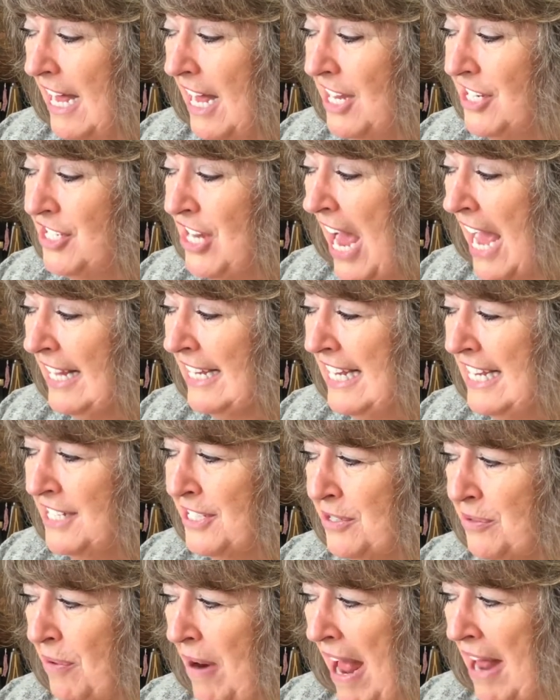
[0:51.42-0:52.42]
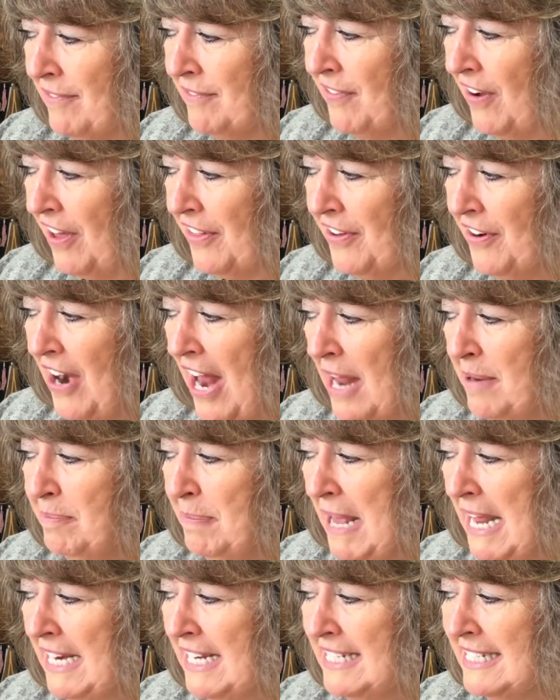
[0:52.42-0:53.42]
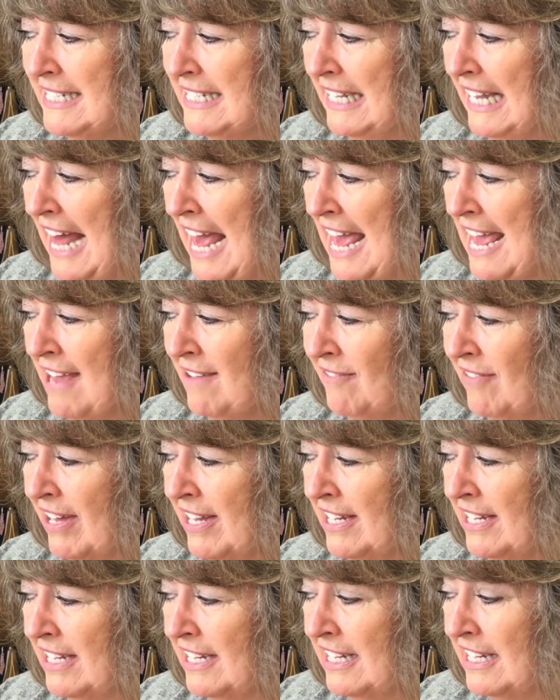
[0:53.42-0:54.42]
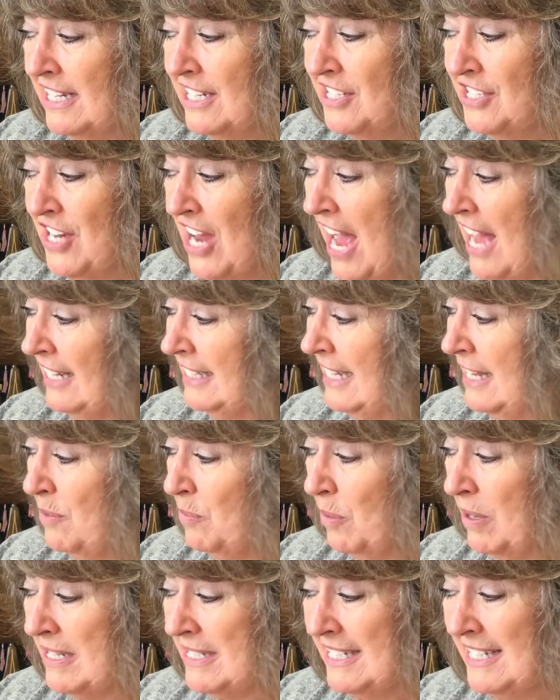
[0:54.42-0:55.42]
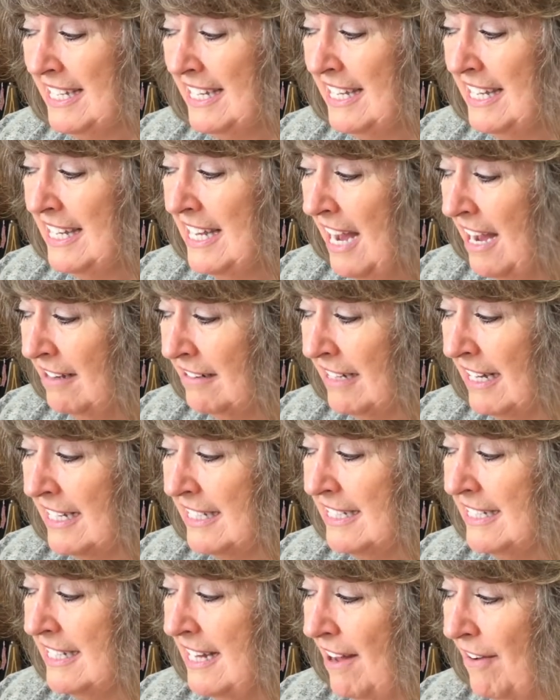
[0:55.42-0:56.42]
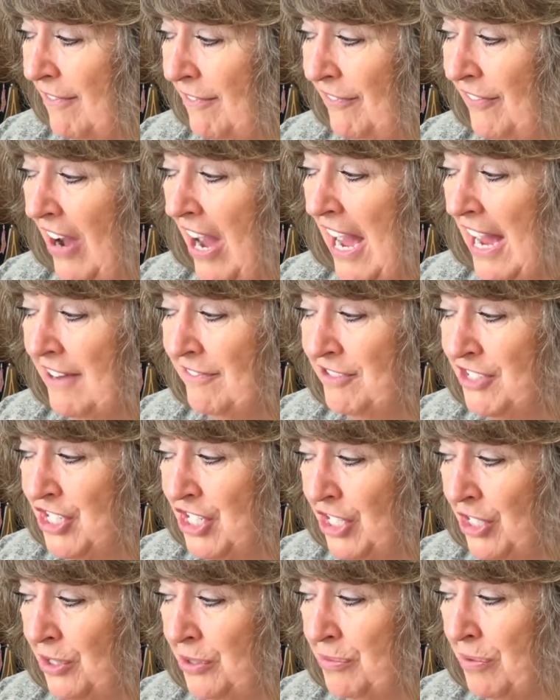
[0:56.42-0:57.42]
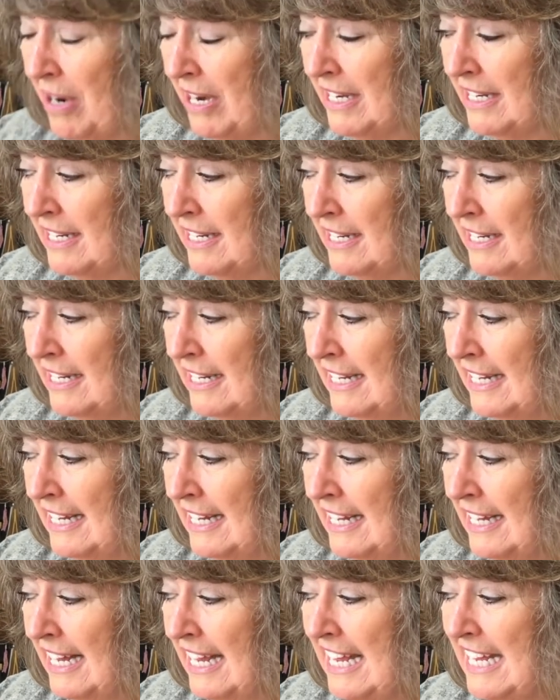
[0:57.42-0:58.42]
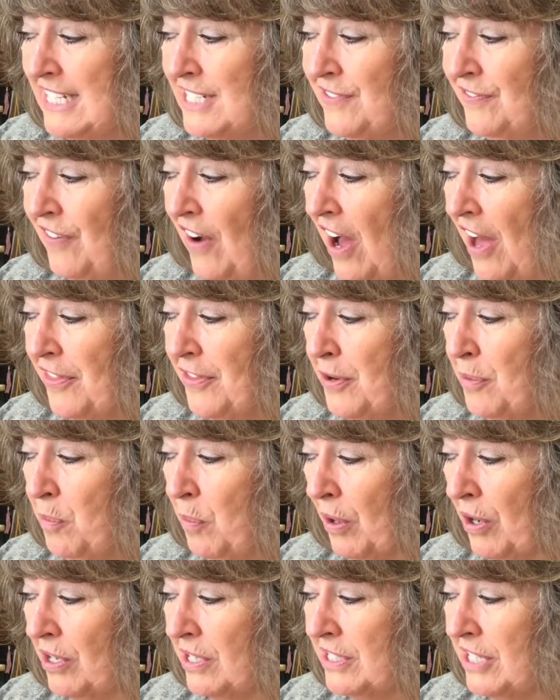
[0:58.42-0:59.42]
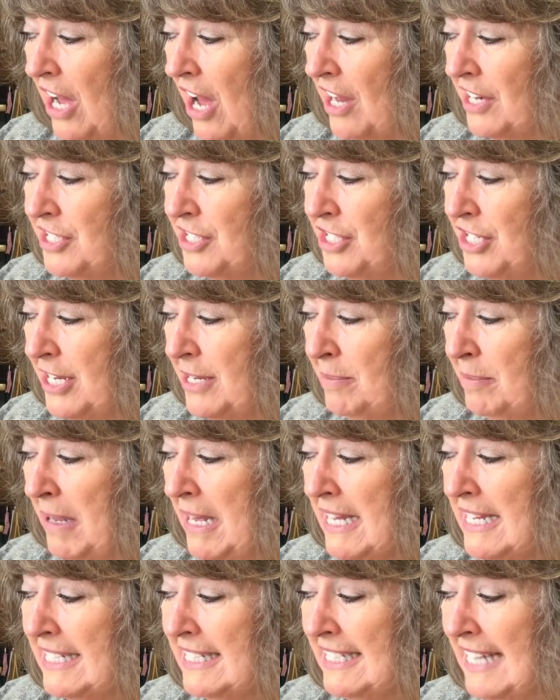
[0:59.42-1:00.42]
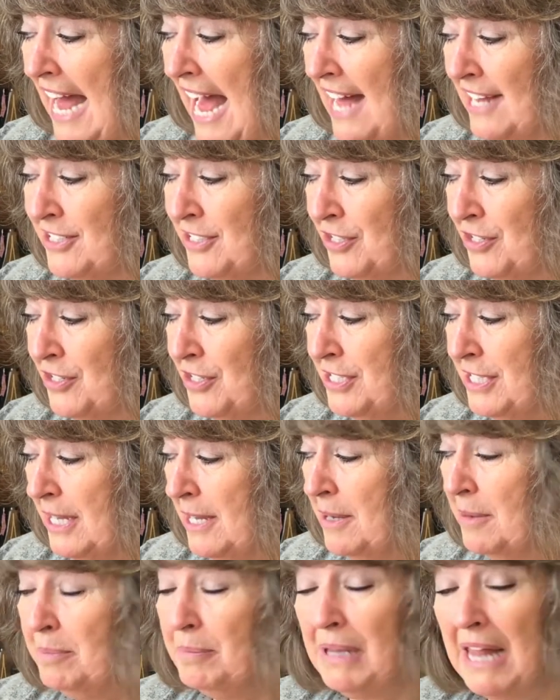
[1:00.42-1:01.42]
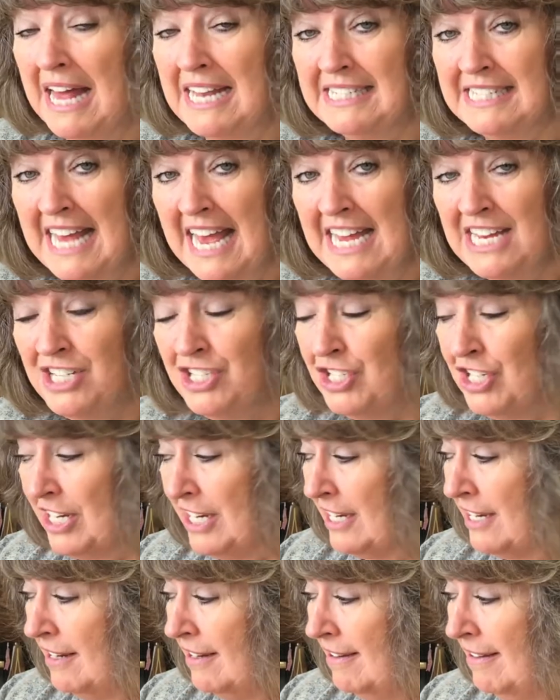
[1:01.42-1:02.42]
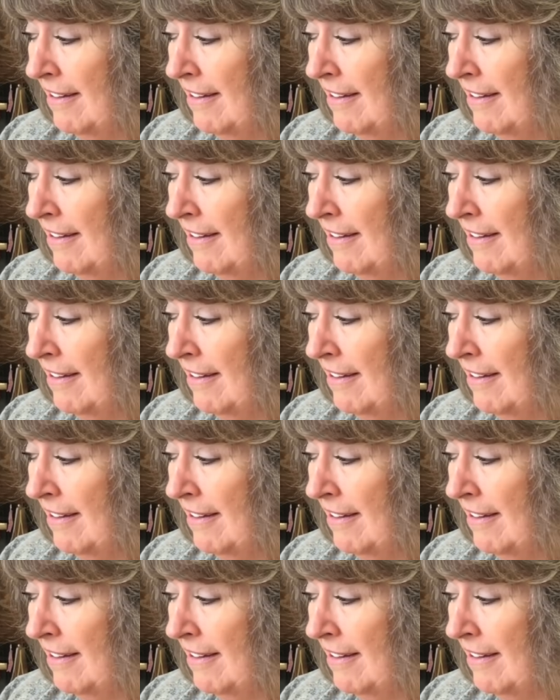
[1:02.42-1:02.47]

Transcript: Jackie's grandfather had been a slave. Jackie was the youngest of five children. His father worked on Jim Sasser's plantation.